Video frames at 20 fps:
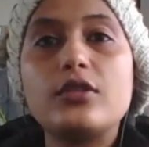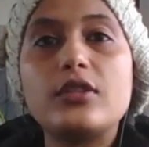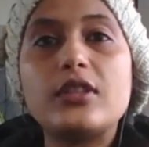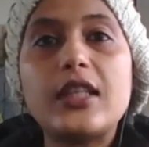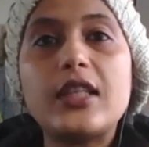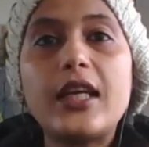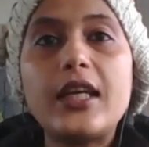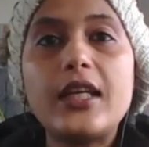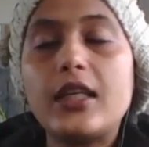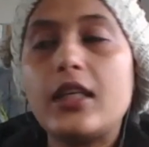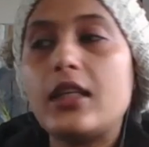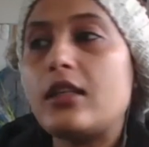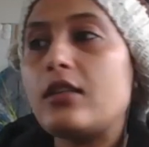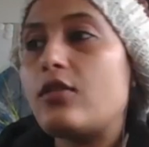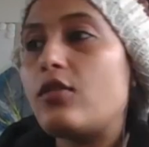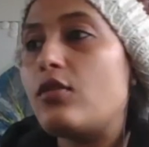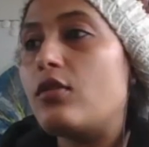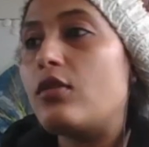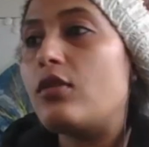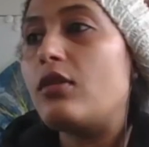saying,
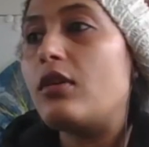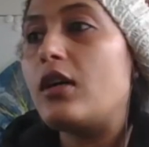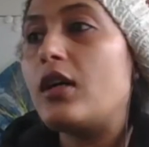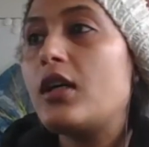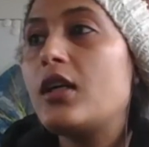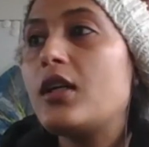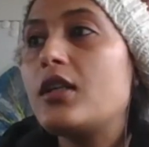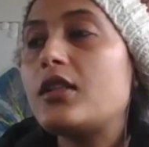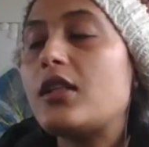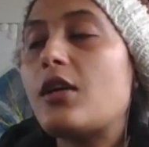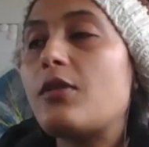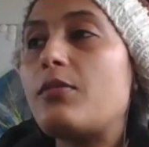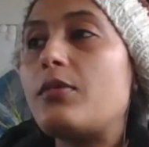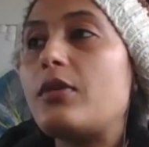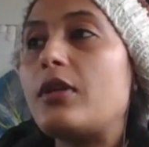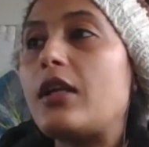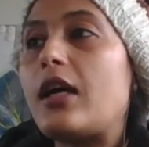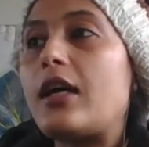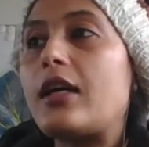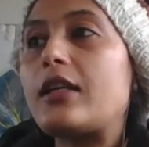or they'll be
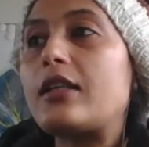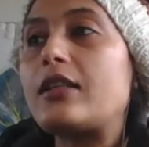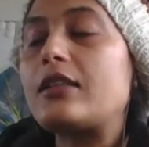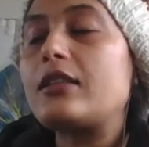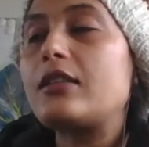like,